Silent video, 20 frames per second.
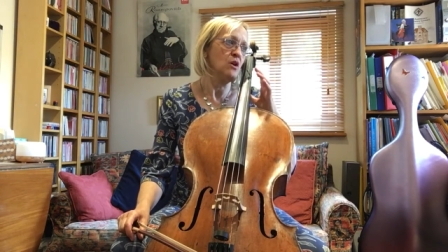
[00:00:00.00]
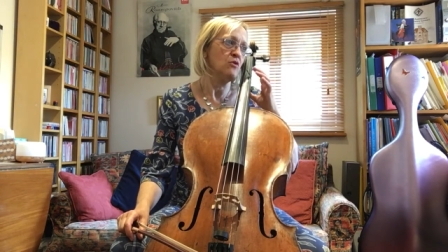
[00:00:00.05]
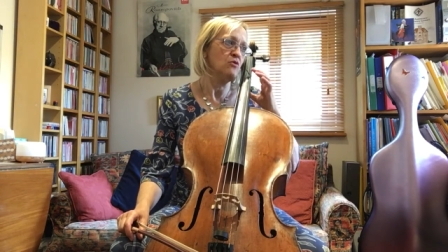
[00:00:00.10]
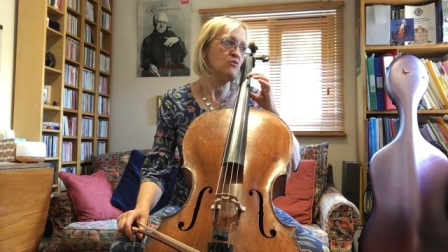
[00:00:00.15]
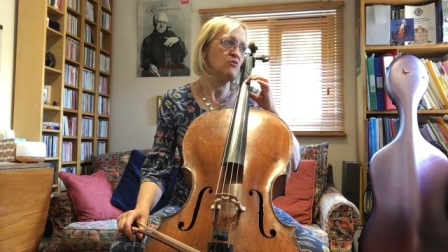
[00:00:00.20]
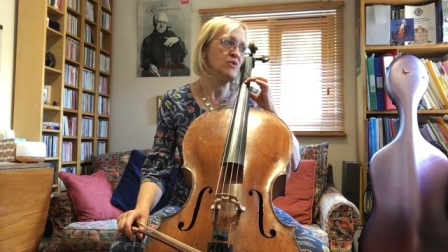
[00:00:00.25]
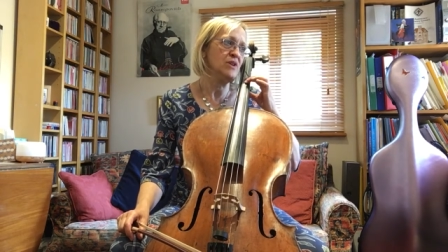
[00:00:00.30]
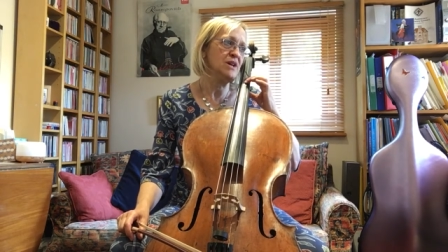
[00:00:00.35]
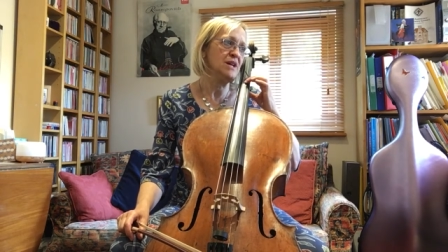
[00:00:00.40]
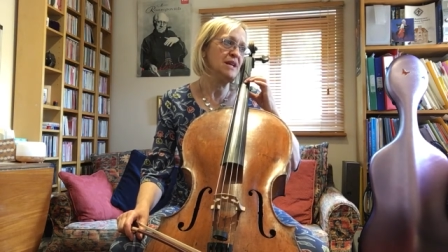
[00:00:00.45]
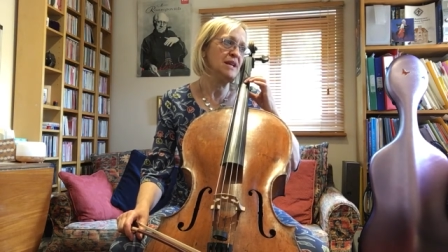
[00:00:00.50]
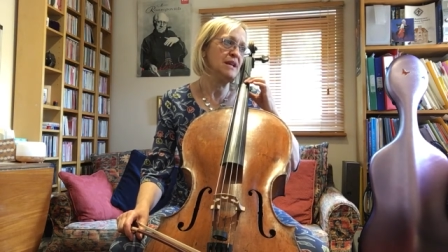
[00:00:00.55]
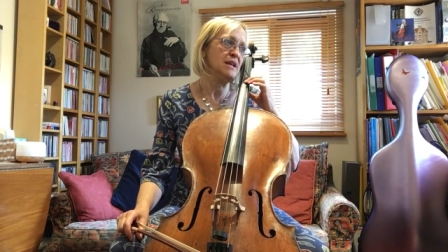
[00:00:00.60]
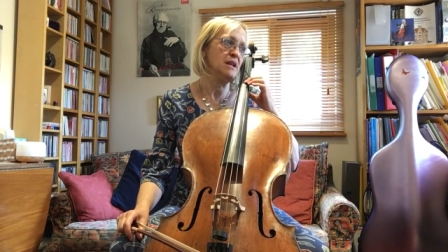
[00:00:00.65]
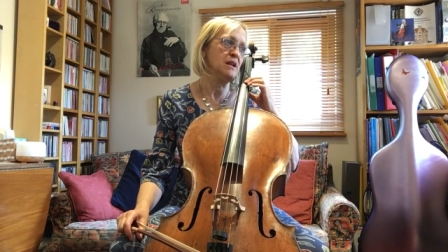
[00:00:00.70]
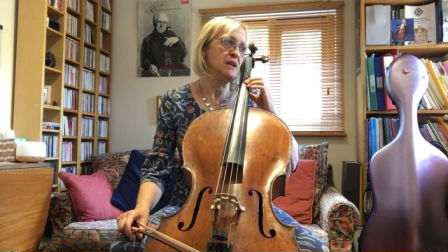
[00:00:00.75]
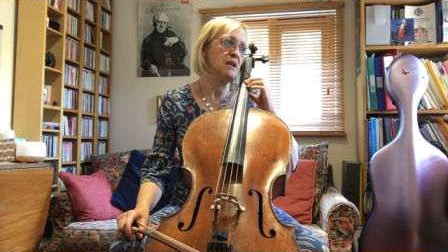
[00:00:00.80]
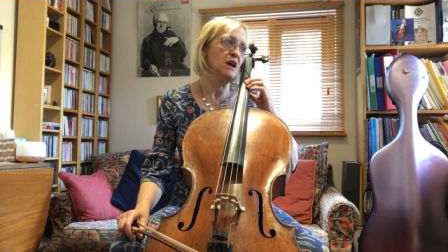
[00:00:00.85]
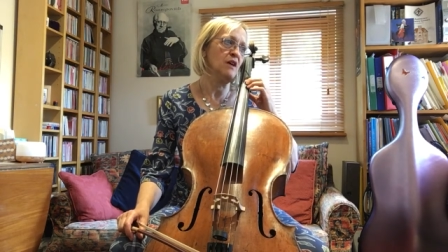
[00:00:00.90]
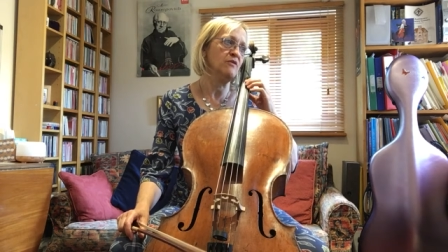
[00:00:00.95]
really
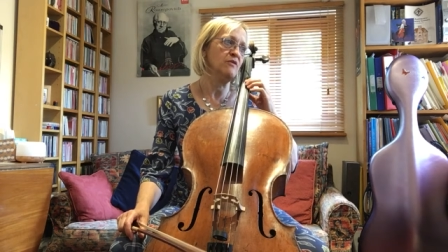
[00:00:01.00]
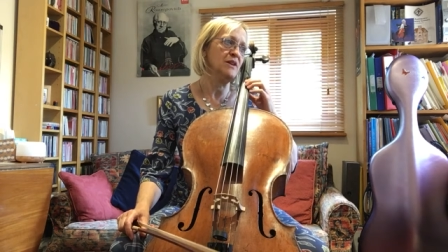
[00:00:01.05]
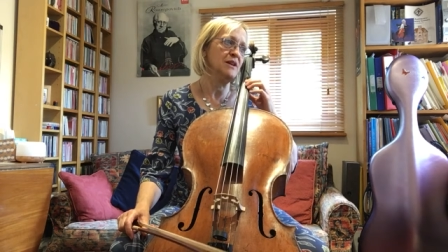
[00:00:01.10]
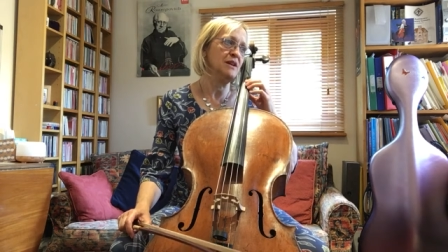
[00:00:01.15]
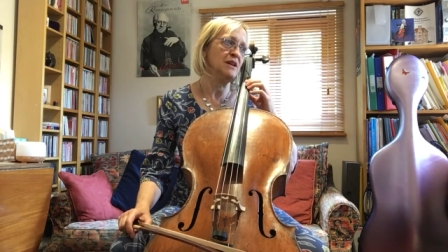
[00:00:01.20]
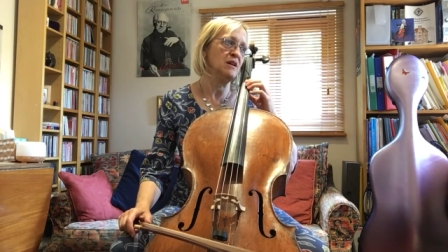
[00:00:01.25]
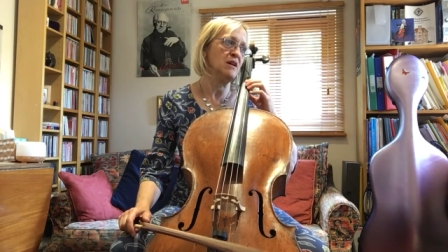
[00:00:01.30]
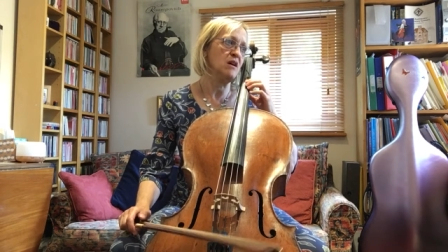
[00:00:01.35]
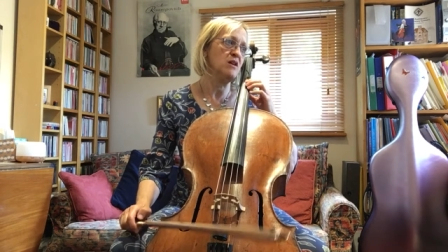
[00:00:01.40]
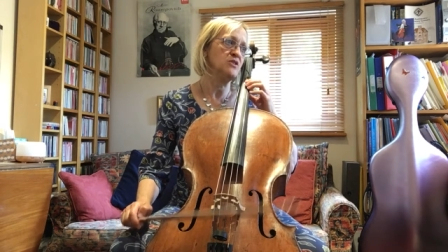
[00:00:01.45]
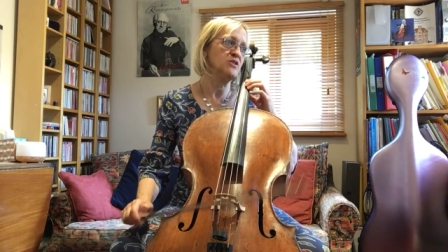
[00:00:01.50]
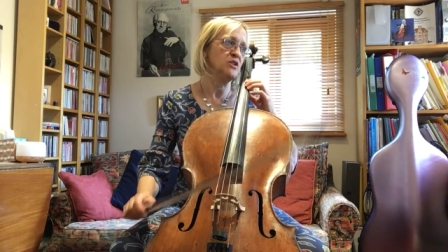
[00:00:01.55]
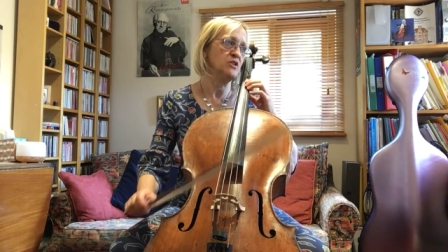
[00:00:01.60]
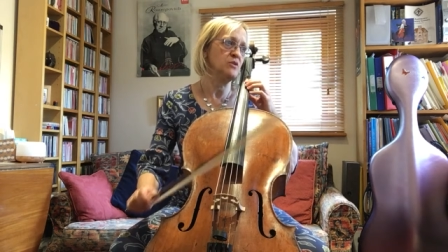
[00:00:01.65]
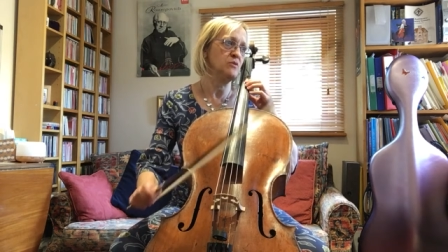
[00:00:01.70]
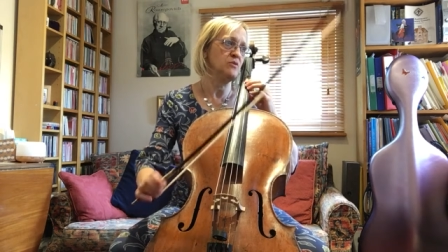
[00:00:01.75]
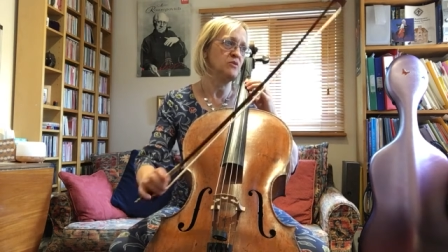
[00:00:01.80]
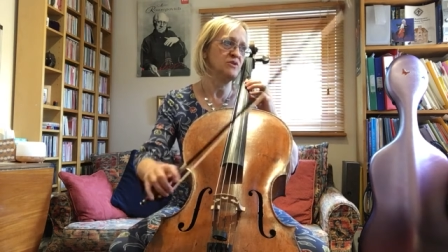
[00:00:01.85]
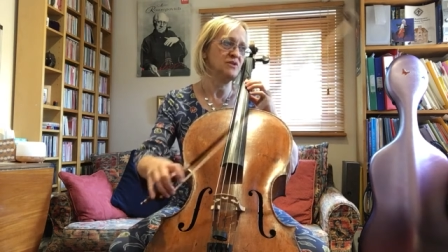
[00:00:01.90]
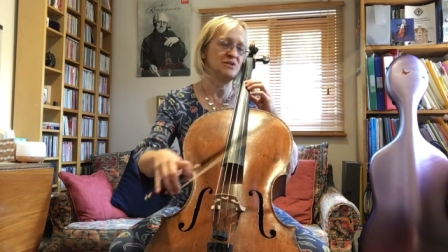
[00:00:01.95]
lovely
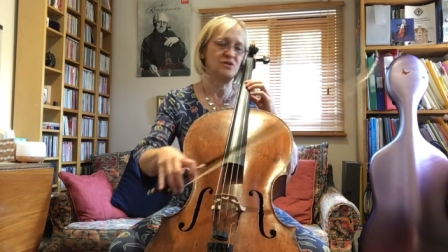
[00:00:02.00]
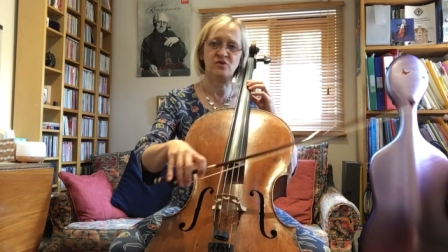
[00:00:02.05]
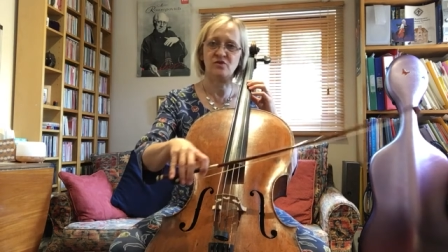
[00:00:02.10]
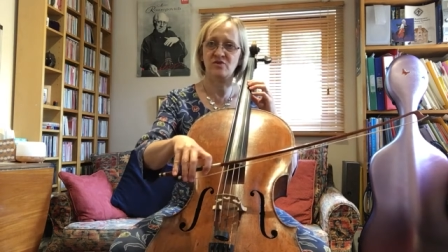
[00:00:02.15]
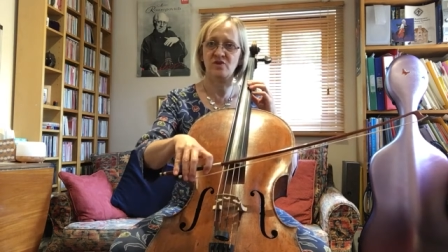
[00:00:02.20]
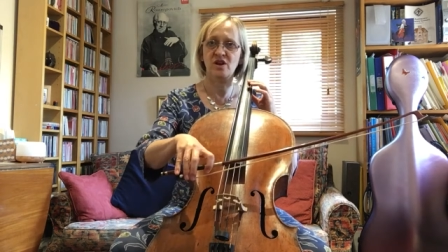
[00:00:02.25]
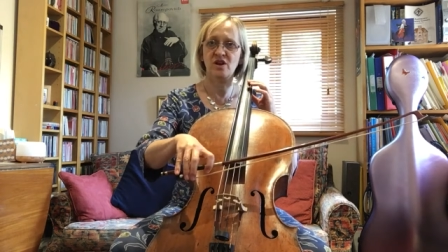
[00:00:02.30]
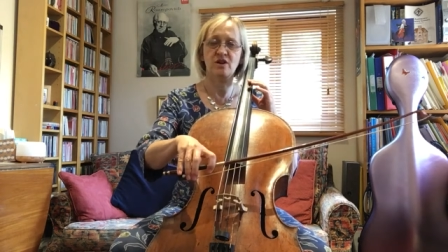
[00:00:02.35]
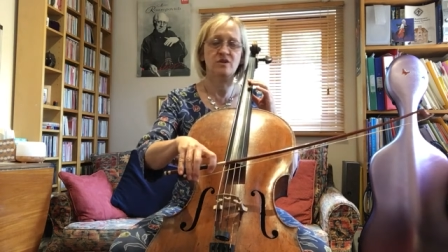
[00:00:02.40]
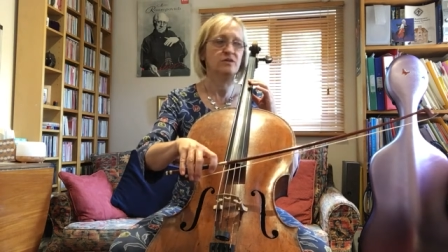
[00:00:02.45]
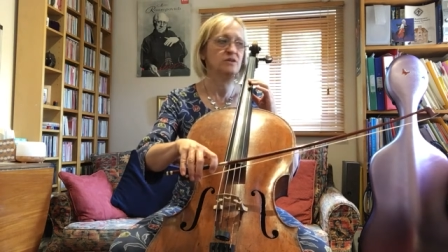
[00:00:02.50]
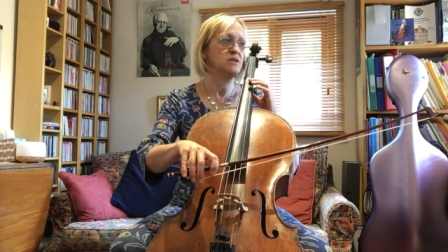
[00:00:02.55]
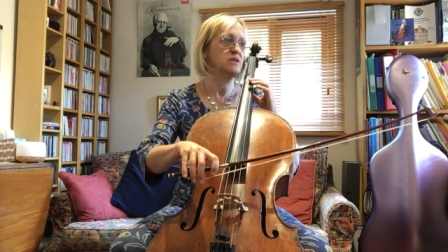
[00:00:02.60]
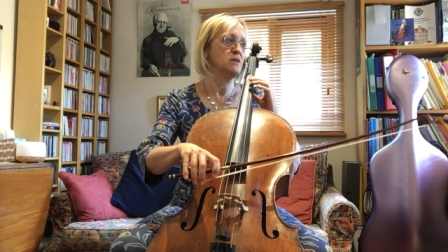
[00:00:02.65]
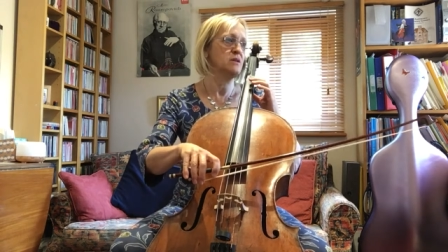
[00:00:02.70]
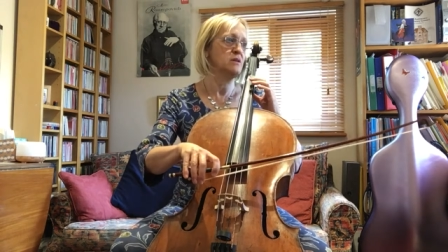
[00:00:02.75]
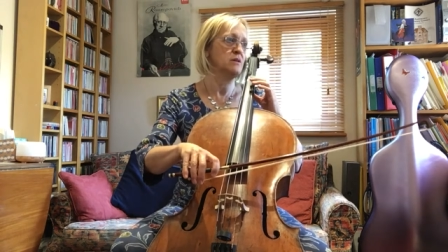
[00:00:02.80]
legato sort of notes.